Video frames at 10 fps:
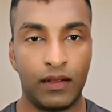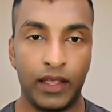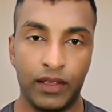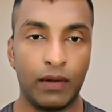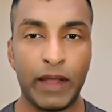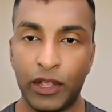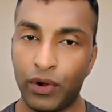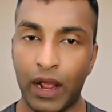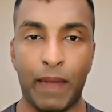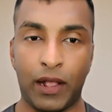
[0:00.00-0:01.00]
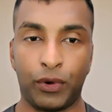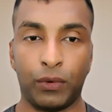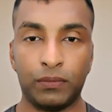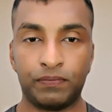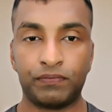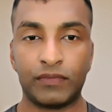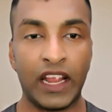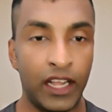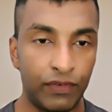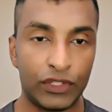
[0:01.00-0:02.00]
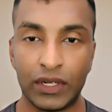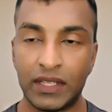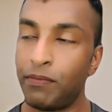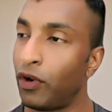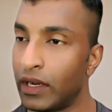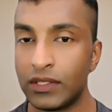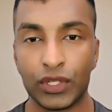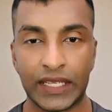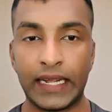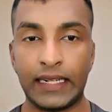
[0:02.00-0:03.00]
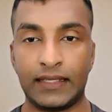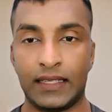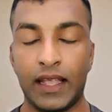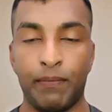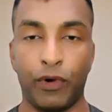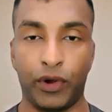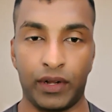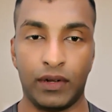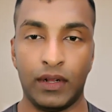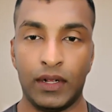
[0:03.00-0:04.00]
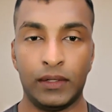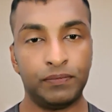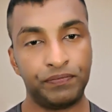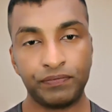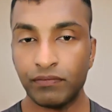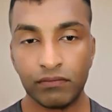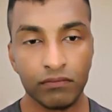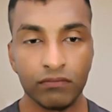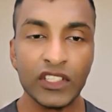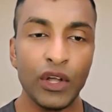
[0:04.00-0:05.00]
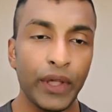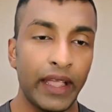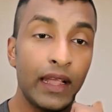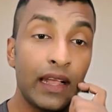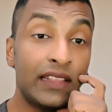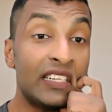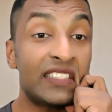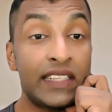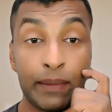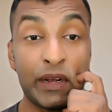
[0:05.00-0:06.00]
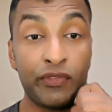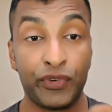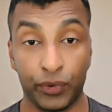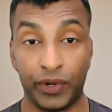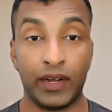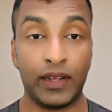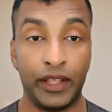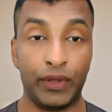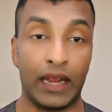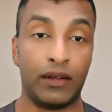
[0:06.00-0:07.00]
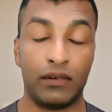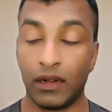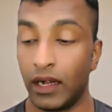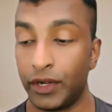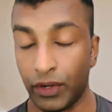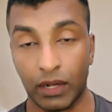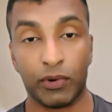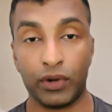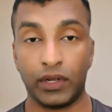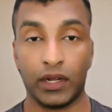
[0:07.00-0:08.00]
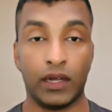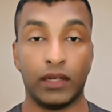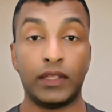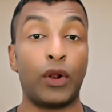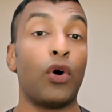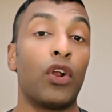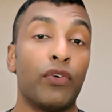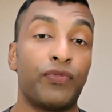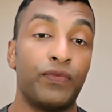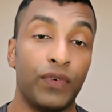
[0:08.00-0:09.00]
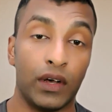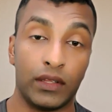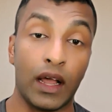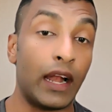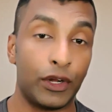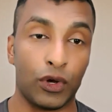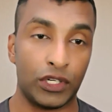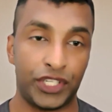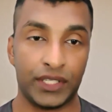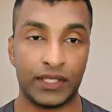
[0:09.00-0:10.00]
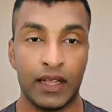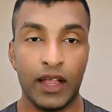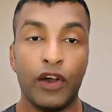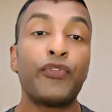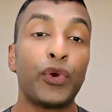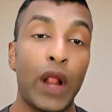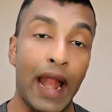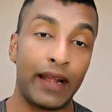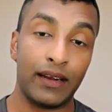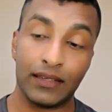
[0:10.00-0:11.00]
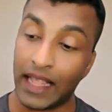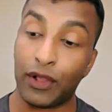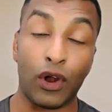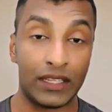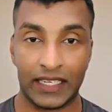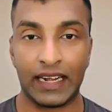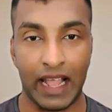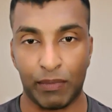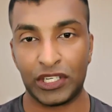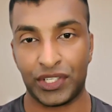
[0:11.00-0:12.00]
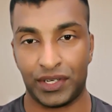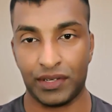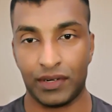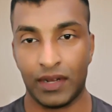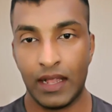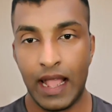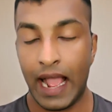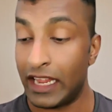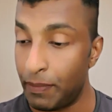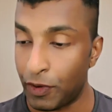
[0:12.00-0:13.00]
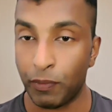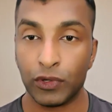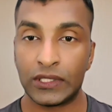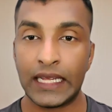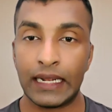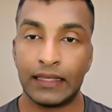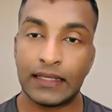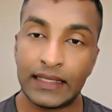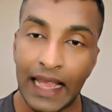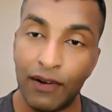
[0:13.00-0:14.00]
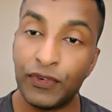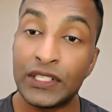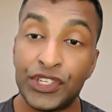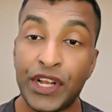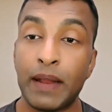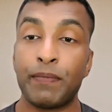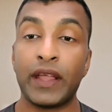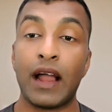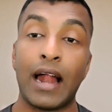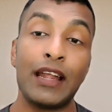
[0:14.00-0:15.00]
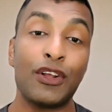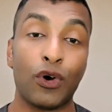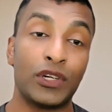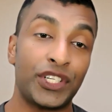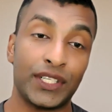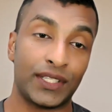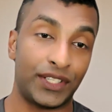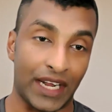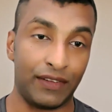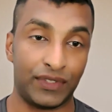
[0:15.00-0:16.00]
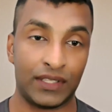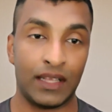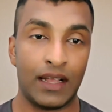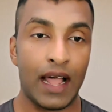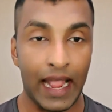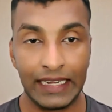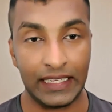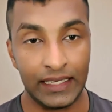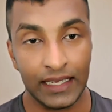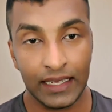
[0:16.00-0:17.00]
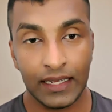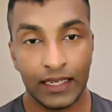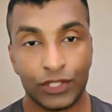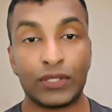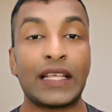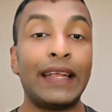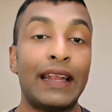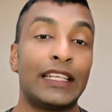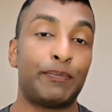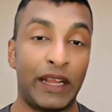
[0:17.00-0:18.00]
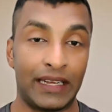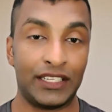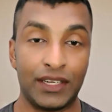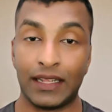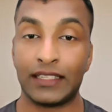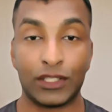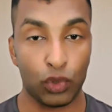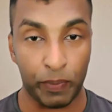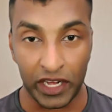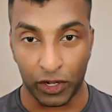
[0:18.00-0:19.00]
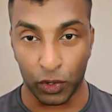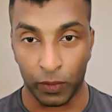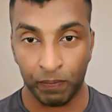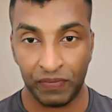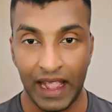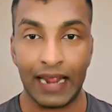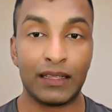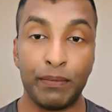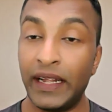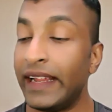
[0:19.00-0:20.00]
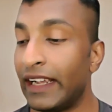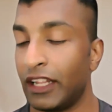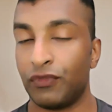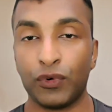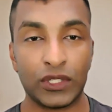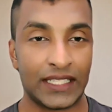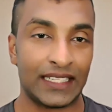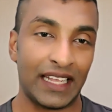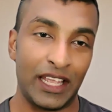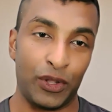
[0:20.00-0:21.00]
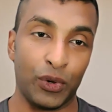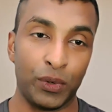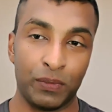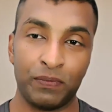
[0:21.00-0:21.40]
Here, micro and macro. Individual is important, society is important. Okay, then Sigmund Freud. You can talk about the role of the unconscious. Freud added a psychological dimension here, and he proposed that the self is shaped by unconscious drives, ID, societal expectation, that the superego, and the mediating force, that the ego.